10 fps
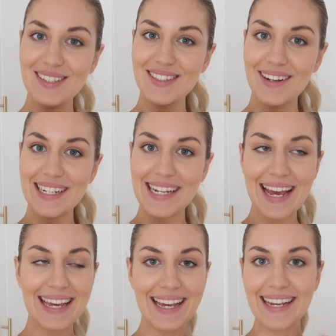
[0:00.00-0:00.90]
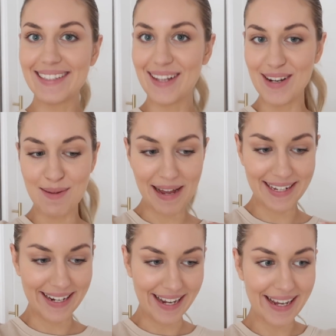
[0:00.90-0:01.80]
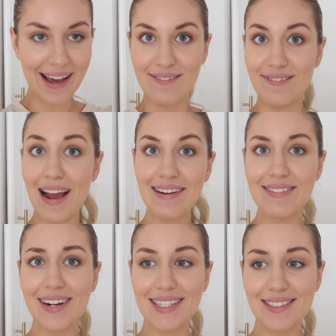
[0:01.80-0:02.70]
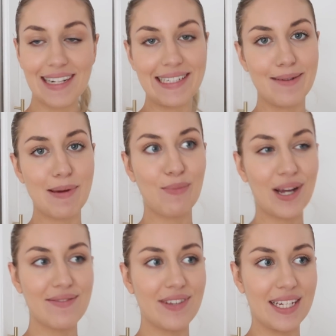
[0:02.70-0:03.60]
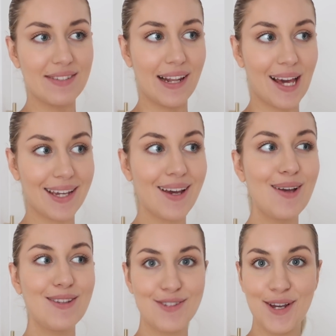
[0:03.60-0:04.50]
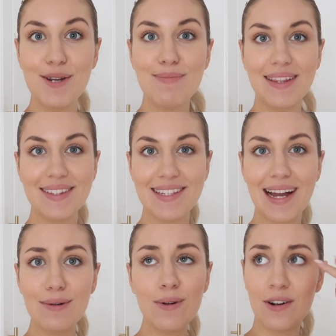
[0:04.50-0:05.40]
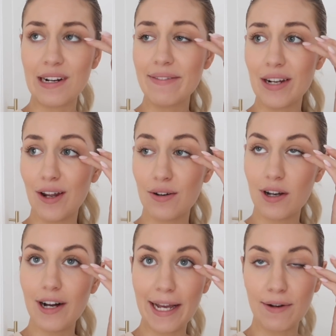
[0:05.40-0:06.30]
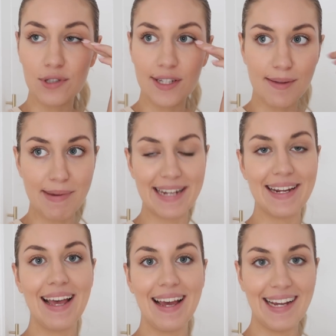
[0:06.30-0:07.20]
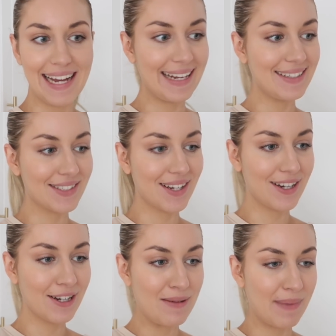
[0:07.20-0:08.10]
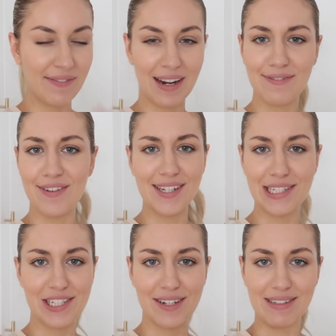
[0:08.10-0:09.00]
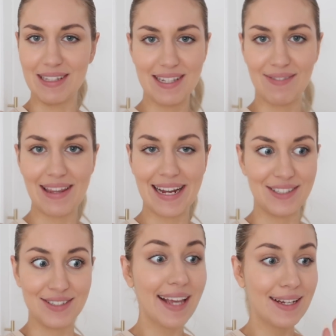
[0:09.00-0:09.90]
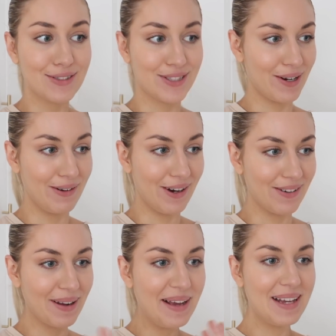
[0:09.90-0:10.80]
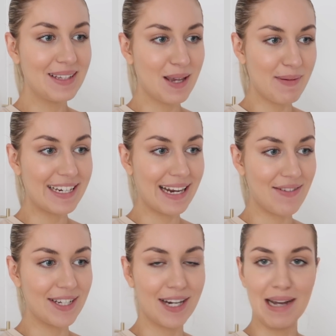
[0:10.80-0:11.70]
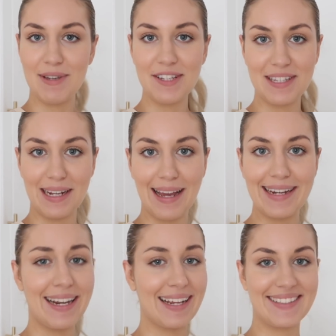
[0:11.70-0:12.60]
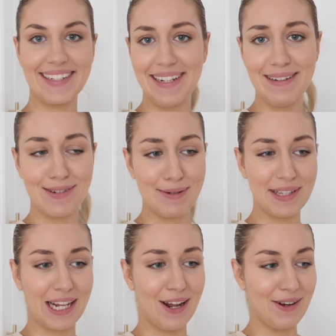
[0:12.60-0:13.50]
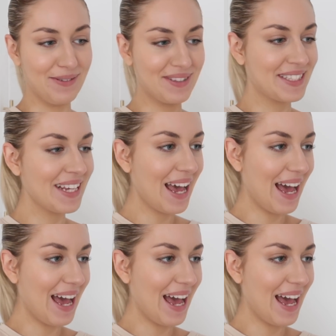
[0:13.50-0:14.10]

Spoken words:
So today is a new bed day. Very, very excited. I've been waiting for this for like 2 months now or even longer. I ordered the bed ages ago, but I feel like furniture and stuff like that just takes so long to be delivered. I'm used to like next day delivery with clothes.